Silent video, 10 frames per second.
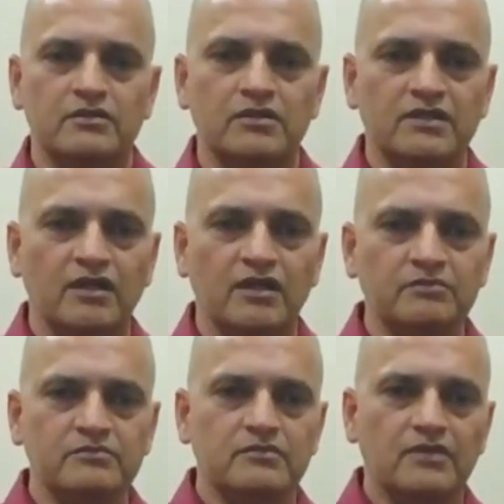the
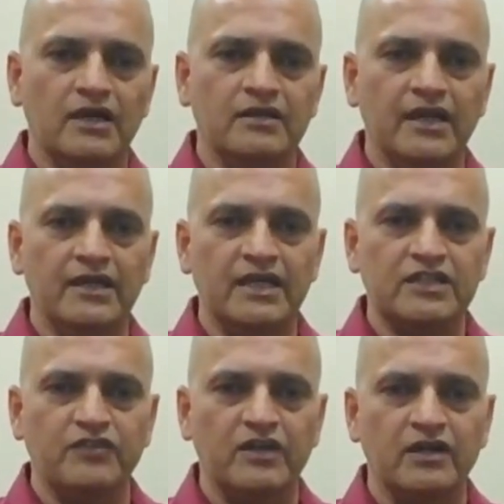thumb and the index
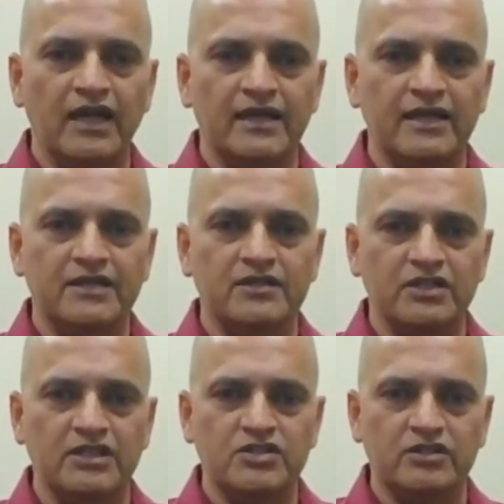finger lightly
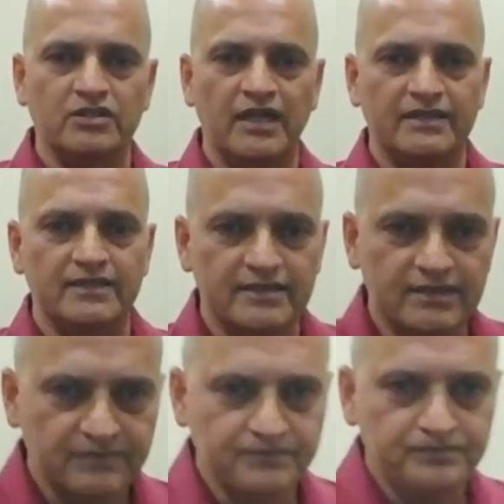touching each other like this,